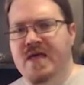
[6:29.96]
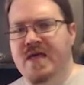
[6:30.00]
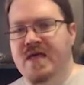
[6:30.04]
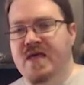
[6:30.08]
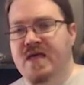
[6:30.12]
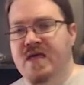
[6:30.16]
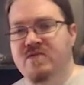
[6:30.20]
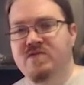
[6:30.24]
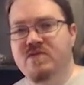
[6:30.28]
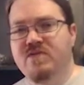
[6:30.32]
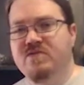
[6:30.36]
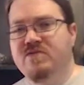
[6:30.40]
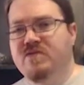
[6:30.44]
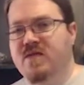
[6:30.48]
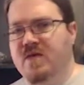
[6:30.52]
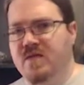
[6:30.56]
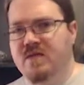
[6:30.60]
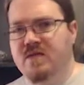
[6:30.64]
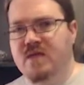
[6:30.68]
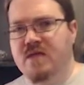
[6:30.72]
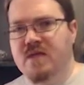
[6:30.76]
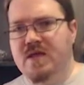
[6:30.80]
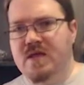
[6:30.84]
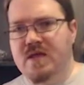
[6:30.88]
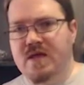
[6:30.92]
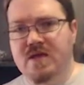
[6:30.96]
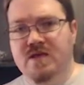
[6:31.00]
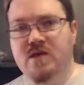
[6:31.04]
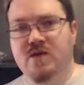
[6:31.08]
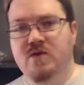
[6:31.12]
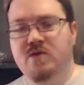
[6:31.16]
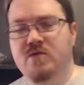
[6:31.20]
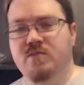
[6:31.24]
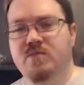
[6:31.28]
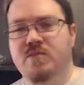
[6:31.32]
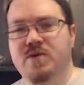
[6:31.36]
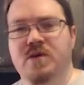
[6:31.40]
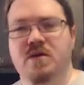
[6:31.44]
Even then, it
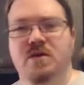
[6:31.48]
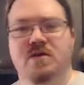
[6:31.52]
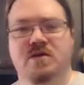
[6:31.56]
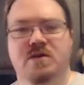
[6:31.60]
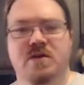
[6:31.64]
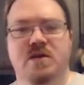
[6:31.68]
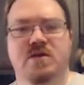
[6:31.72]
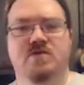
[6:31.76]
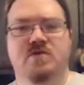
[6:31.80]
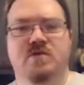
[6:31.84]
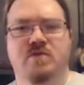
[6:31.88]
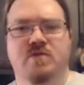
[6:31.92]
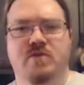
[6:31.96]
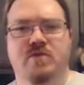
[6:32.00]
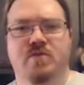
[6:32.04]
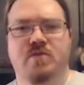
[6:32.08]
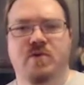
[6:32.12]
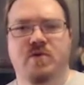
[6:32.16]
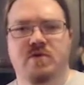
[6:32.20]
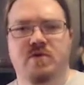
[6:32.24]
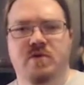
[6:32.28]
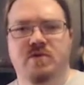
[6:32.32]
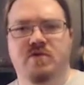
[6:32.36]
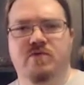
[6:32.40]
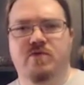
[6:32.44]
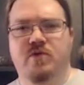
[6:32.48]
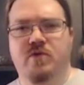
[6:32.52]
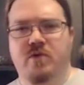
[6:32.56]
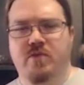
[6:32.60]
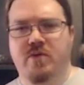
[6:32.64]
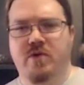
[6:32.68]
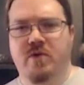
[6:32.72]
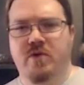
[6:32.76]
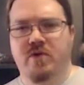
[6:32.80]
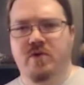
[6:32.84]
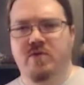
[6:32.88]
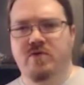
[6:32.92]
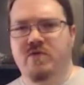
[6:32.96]
could be a dangerous opponent for your
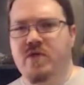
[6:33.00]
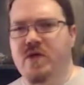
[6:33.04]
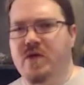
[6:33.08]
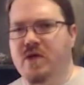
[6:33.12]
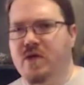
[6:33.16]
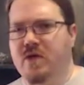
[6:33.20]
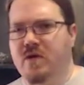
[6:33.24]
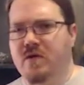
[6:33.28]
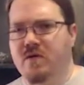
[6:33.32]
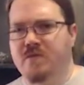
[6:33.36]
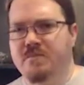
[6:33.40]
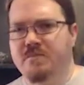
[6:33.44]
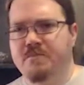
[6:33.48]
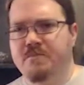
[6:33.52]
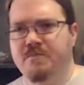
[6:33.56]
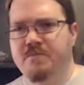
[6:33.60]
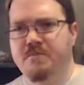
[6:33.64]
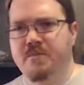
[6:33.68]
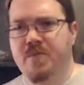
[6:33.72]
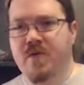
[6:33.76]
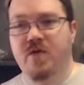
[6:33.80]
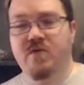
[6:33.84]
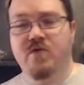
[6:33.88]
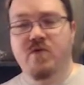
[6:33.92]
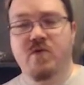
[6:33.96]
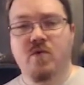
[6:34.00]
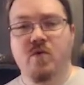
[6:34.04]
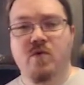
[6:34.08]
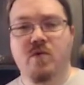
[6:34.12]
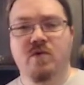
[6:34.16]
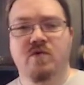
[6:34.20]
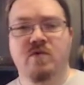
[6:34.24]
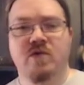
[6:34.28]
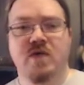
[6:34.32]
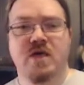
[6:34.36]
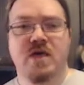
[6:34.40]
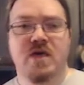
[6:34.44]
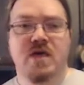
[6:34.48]
party to take on. Of
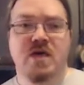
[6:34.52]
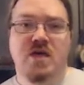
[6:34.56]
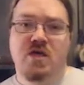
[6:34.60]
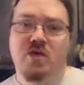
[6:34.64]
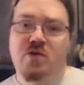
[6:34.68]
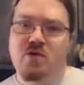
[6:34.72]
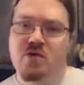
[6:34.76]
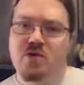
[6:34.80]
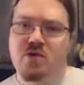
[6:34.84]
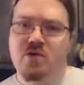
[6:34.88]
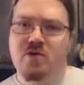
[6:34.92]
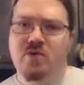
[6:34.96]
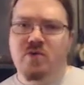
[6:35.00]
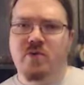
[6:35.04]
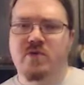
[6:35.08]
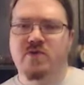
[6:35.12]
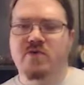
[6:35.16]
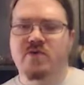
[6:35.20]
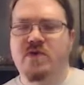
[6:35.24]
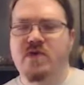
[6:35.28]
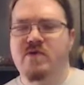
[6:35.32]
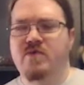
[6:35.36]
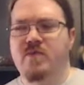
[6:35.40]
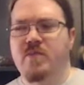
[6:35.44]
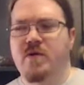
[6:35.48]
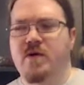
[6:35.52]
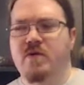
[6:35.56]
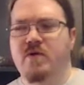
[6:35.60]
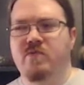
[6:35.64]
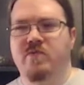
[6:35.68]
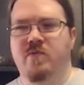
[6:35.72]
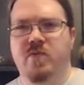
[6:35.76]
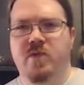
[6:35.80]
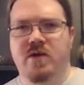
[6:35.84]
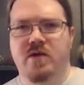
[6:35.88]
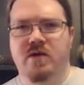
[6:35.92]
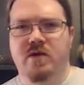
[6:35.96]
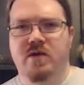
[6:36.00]
course, you could always keep the mound the
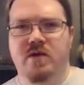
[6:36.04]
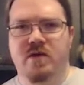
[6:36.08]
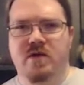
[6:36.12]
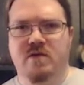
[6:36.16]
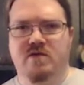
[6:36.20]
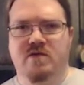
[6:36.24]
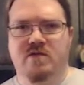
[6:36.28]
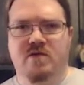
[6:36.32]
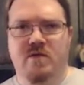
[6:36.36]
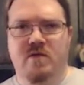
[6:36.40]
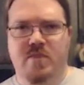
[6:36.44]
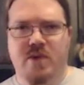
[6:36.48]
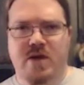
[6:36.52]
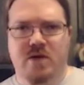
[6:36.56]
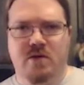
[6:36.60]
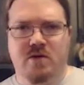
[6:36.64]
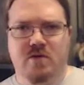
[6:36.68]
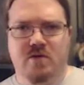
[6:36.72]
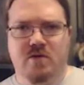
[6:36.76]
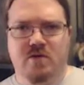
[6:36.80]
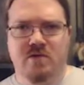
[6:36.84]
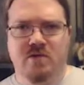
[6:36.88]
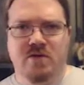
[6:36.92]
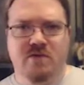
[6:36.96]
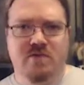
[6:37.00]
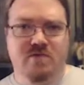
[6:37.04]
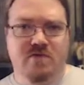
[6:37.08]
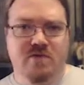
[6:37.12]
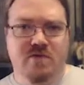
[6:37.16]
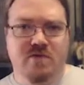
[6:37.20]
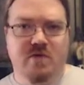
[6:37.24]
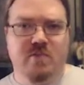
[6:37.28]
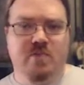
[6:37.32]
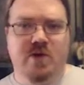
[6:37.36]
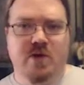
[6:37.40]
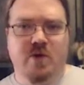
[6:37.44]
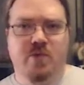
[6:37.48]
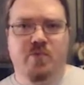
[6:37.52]
way it is in the manual, and
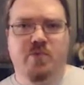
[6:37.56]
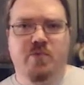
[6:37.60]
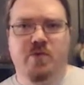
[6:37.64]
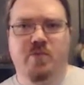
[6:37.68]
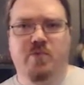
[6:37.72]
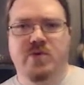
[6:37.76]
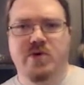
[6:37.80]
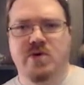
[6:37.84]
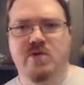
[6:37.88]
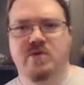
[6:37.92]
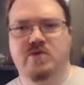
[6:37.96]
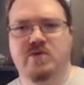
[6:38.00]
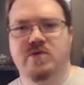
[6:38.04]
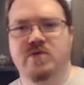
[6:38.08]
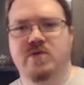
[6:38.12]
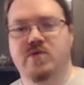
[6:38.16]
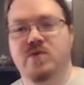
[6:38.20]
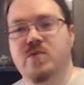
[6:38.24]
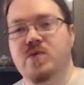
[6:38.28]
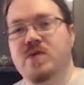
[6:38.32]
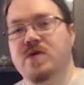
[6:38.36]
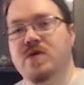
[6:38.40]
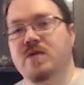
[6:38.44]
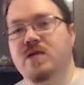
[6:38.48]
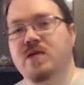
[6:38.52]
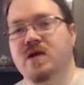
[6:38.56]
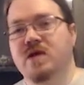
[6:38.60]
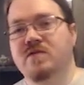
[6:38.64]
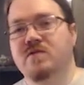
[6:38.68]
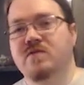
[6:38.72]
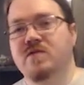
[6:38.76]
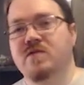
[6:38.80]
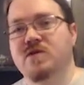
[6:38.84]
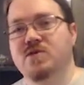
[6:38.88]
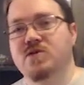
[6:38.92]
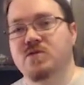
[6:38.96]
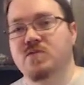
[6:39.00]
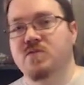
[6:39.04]
simply hope your players realize
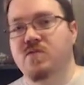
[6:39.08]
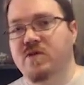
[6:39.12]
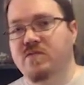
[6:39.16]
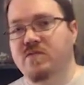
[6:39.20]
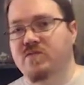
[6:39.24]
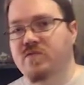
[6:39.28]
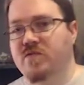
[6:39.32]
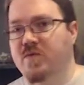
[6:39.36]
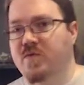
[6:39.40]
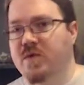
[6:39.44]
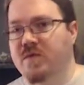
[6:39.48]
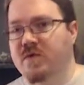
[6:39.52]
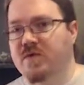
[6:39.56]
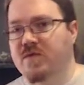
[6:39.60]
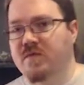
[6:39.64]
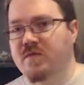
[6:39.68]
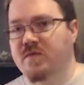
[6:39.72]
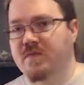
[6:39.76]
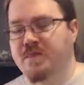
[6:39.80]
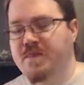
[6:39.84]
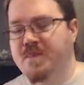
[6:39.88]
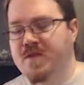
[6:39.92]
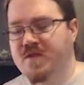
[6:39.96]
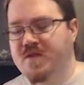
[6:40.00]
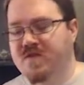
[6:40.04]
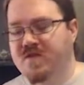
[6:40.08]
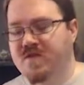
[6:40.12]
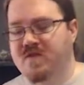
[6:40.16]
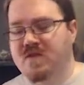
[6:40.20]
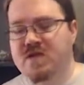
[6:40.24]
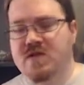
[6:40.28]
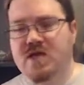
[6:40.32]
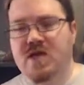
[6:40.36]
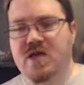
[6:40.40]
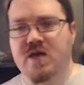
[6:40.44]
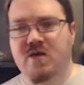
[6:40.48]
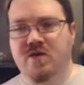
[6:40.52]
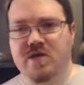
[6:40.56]
they should run from it, since
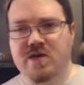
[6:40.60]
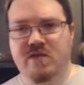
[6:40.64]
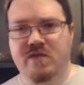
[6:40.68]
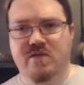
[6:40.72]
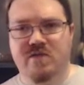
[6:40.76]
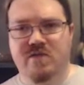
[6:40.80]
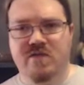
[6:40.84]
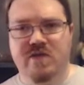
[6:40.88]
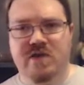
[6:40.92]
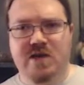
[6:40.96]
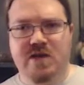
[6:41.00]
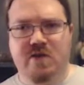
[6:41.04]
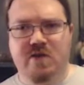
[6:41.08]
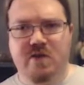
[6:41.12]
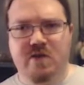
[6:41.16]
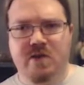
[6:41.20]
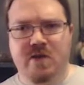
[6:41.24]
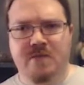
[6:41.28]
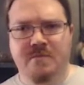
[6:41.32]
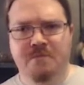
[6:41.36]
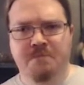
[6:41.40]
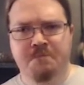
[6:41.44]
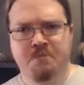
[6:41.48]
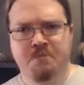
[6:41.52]
it cannot leave its clearing.